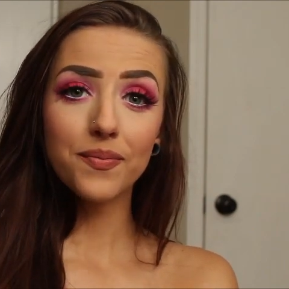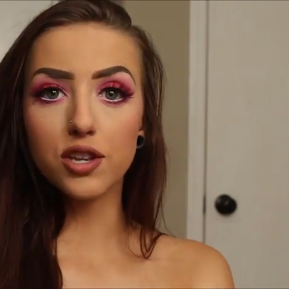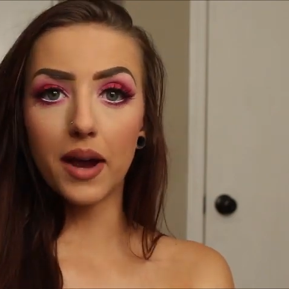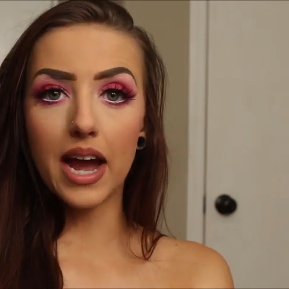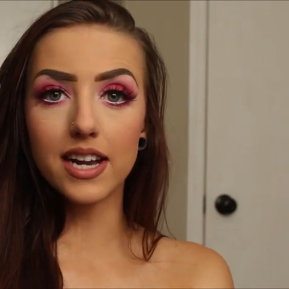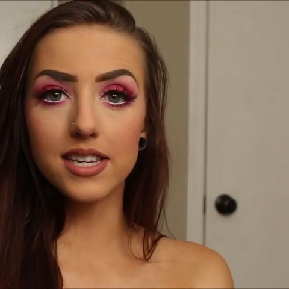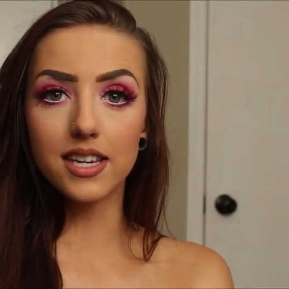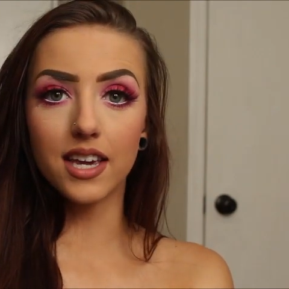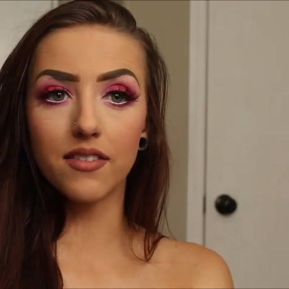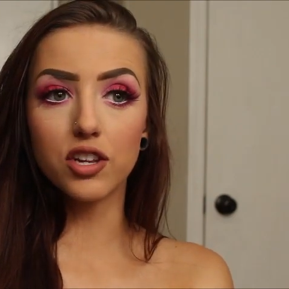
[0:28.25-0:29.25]
So I had
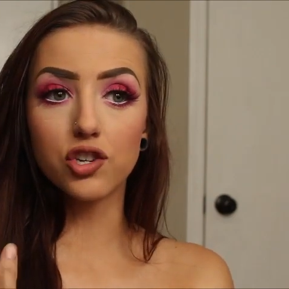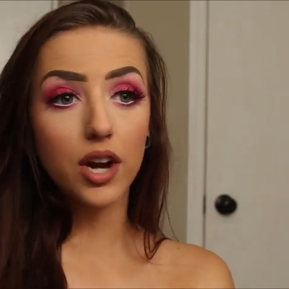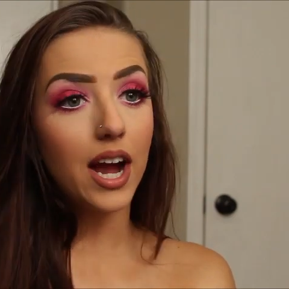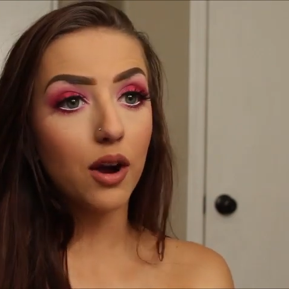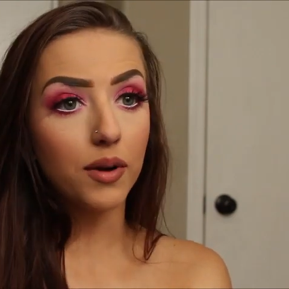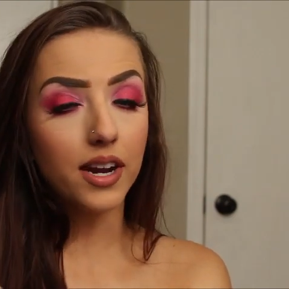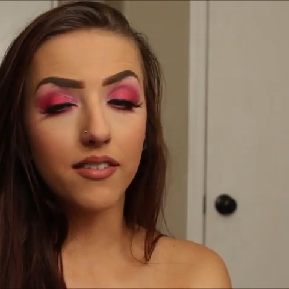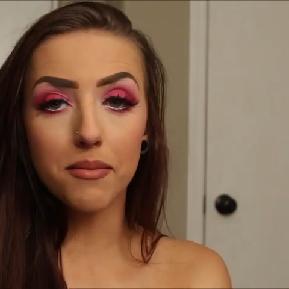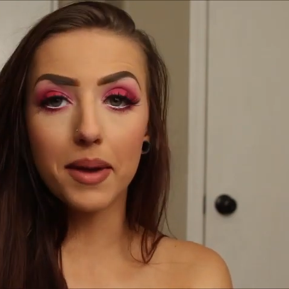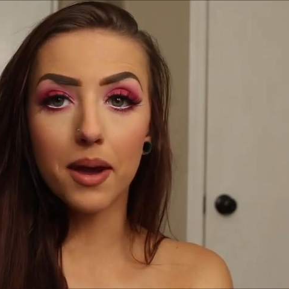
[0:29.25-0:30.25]
to give it a trial run
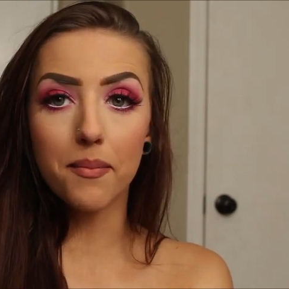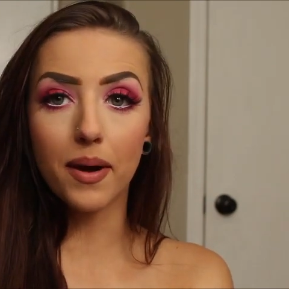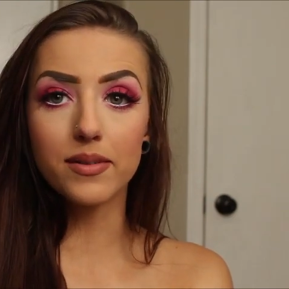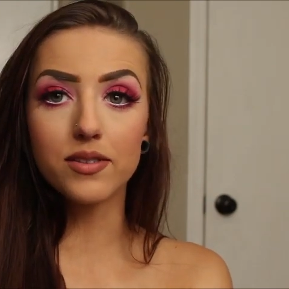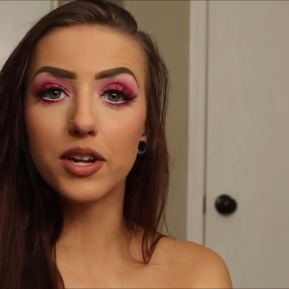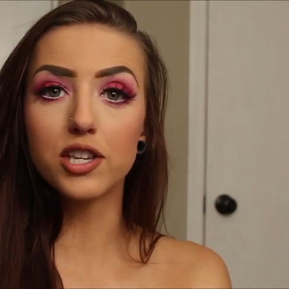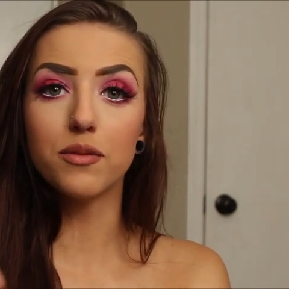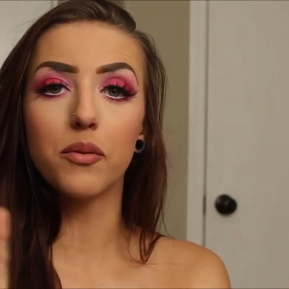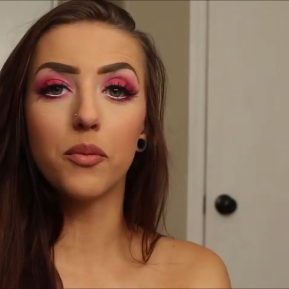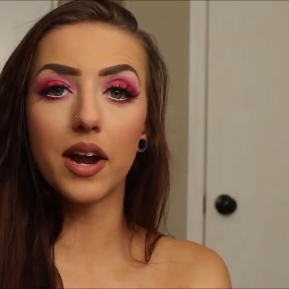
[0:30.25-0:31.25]
of the makeup I was going to
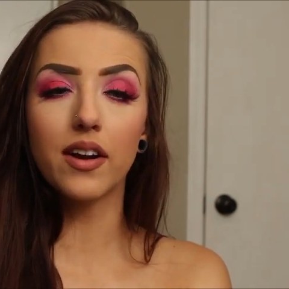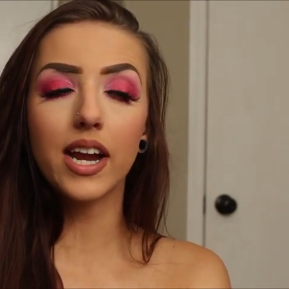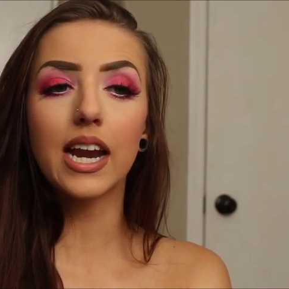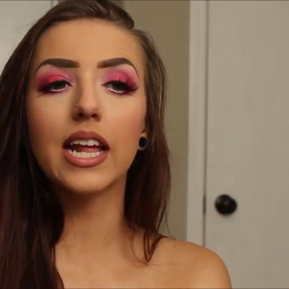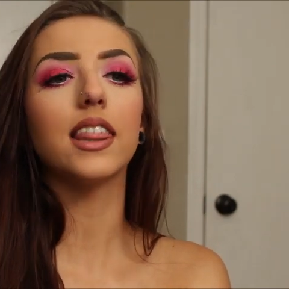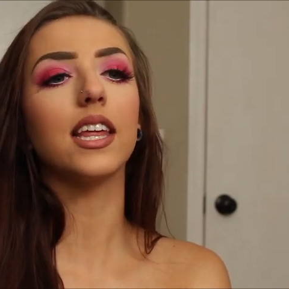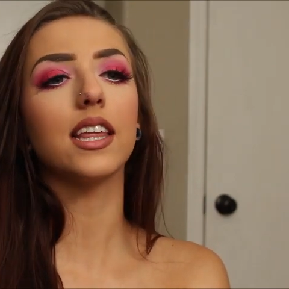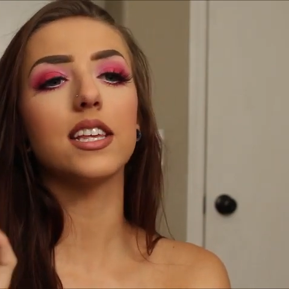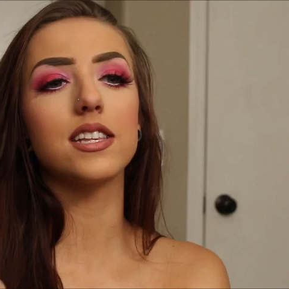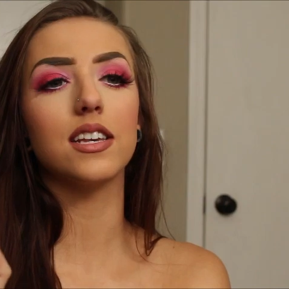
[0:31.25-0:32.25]
be wearing, and I
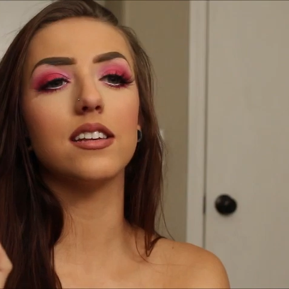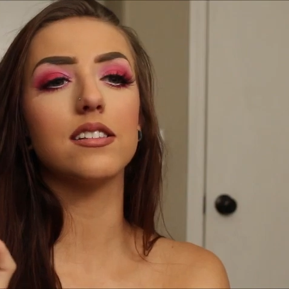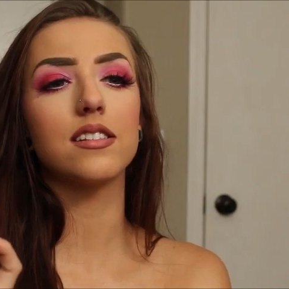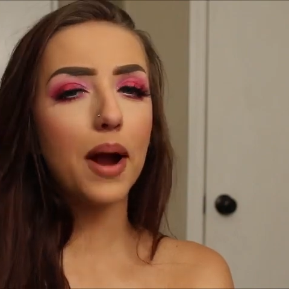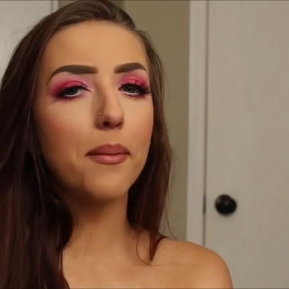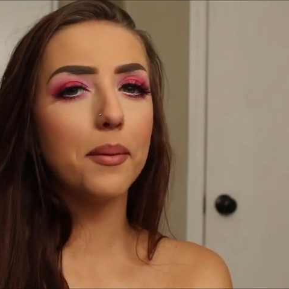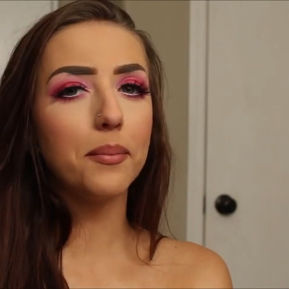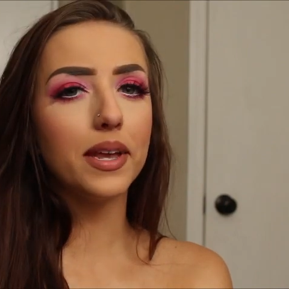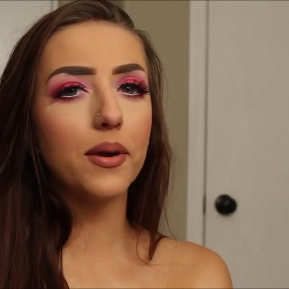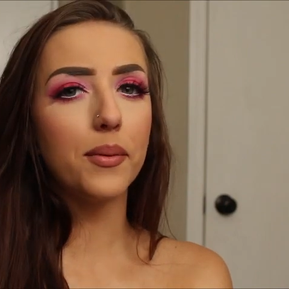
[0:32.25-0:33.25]
think this is
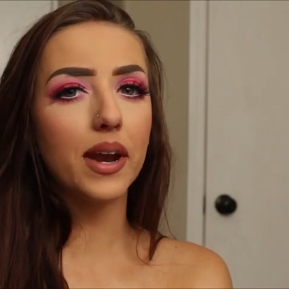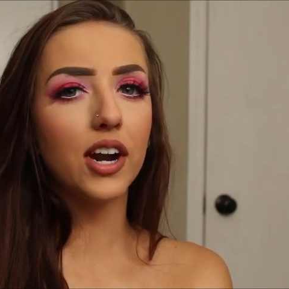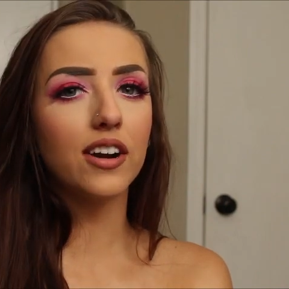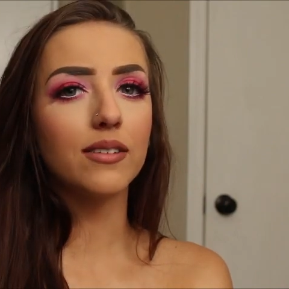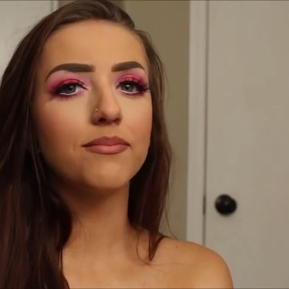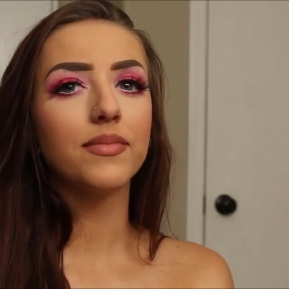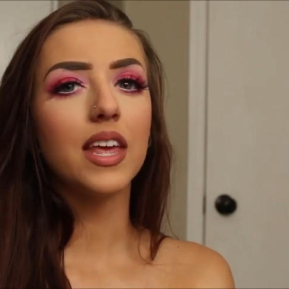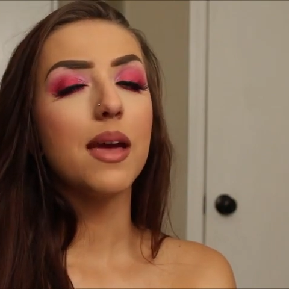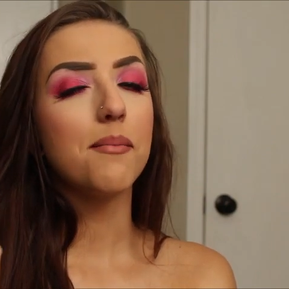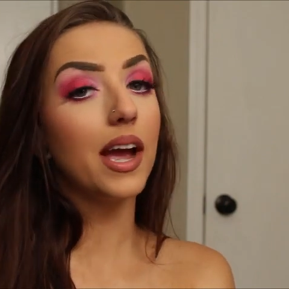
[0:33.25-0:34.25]
probably a winner.
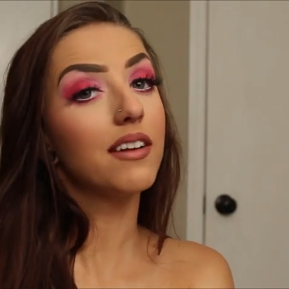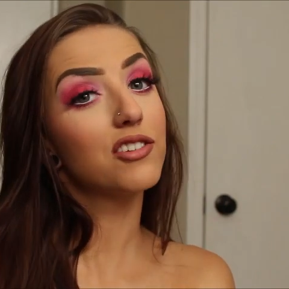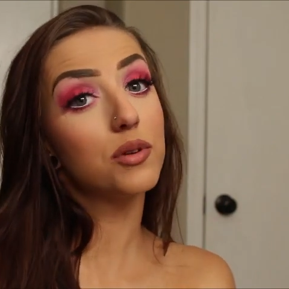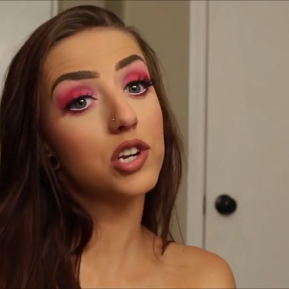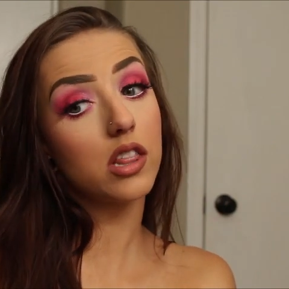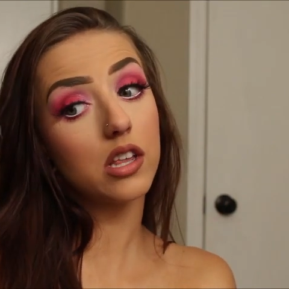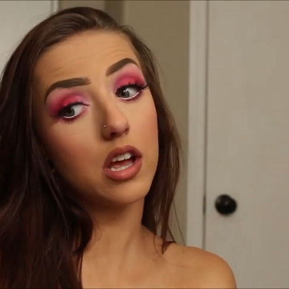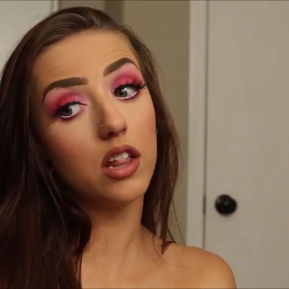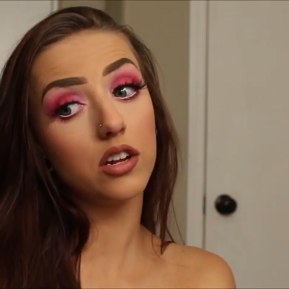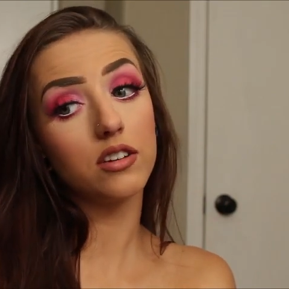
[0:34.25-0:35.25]
Might have to switch out the
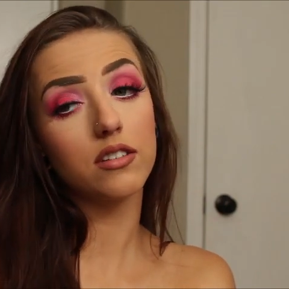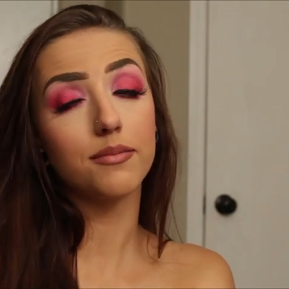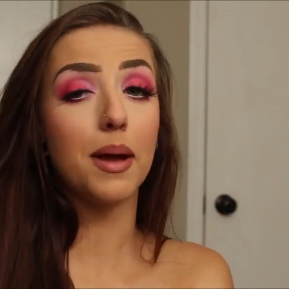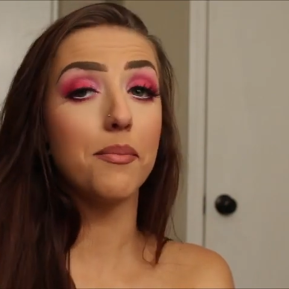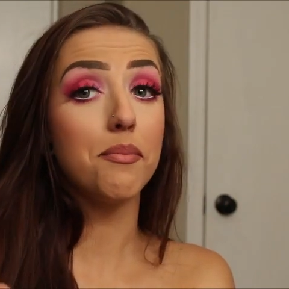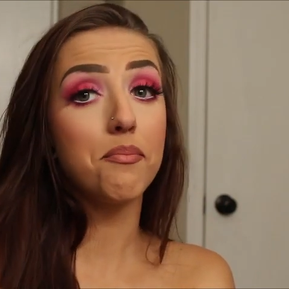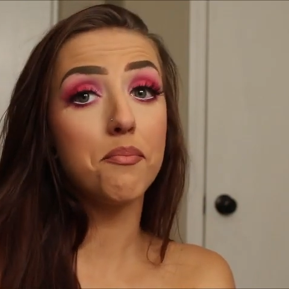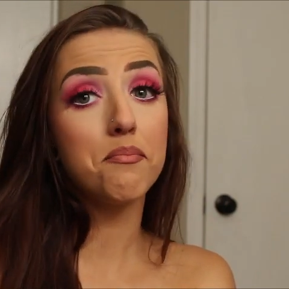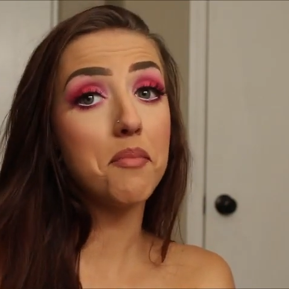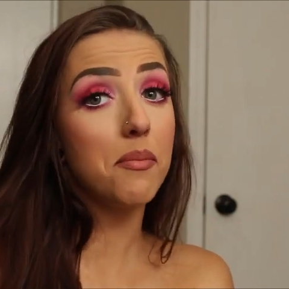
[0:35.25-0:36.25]
colors, might be
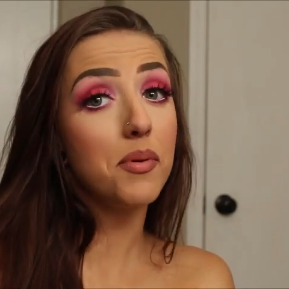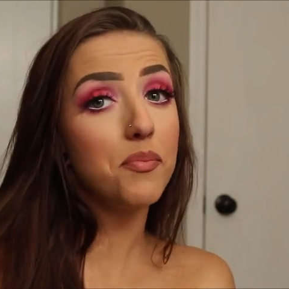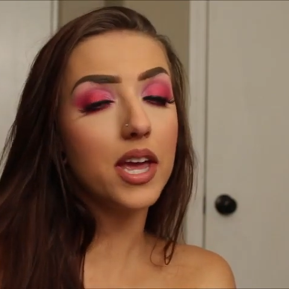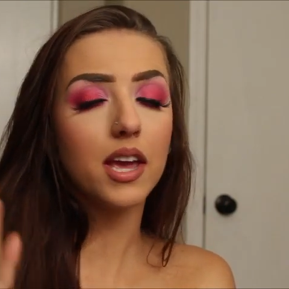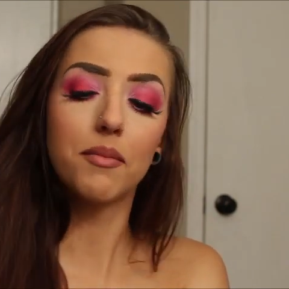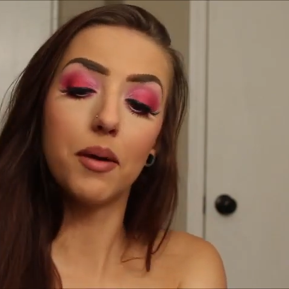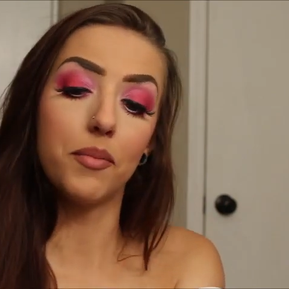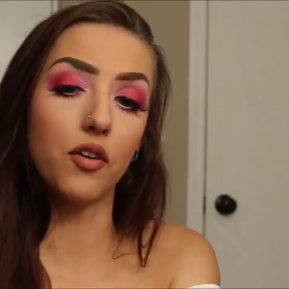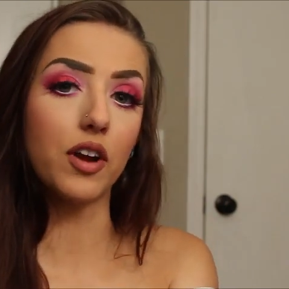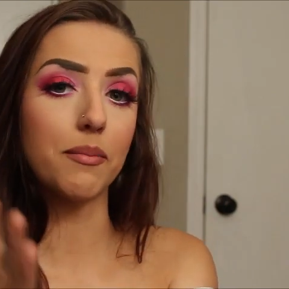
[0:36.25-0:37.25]
pink, might
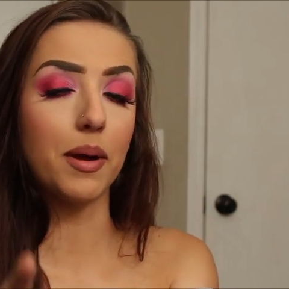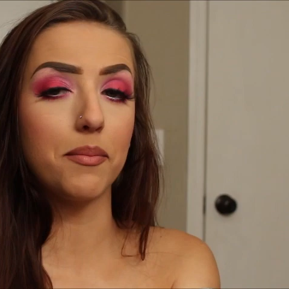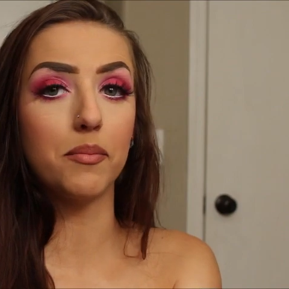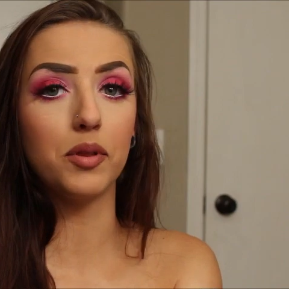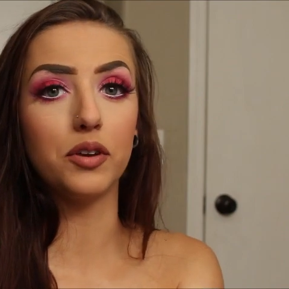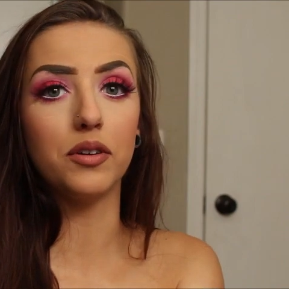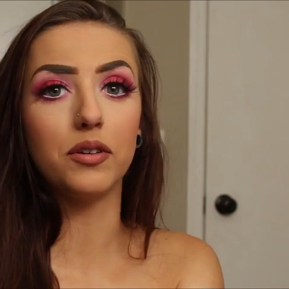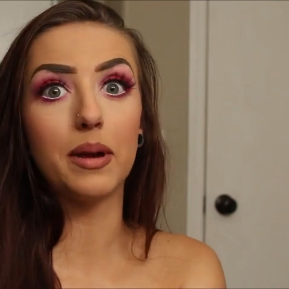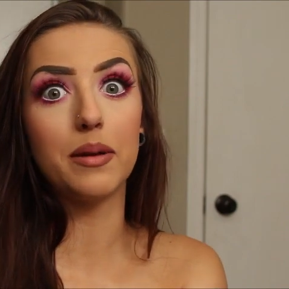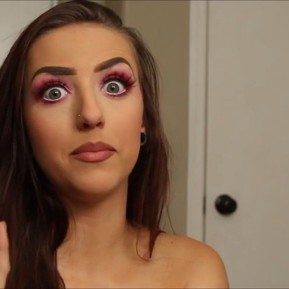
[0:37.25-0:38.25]
be green, might be
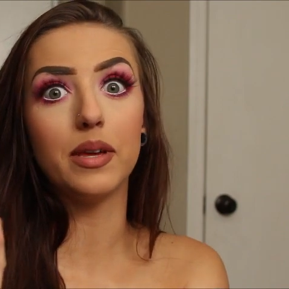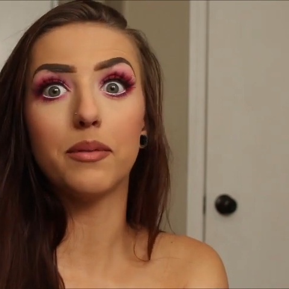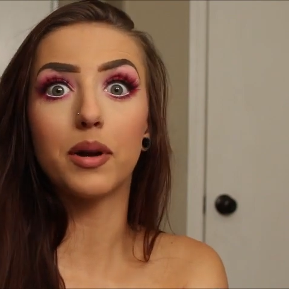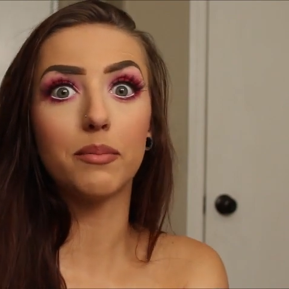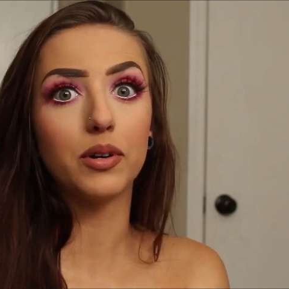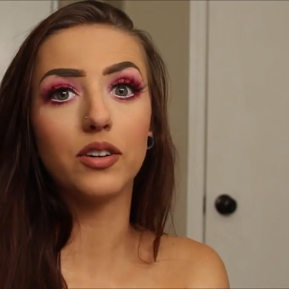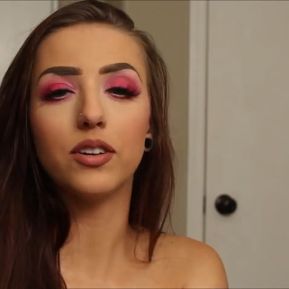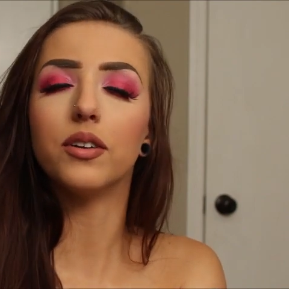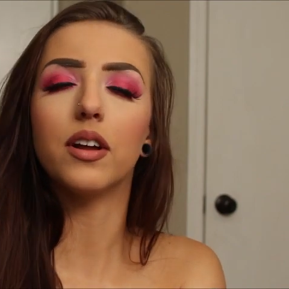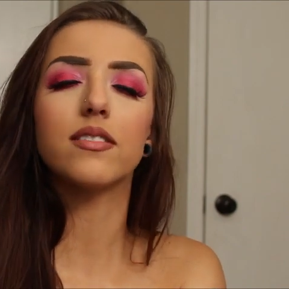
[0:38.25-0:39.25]
blue, might be purple,
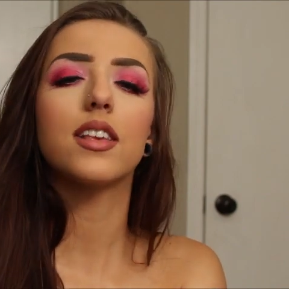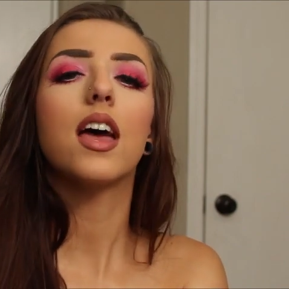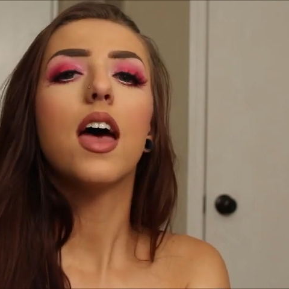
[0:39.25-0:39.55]
who knows.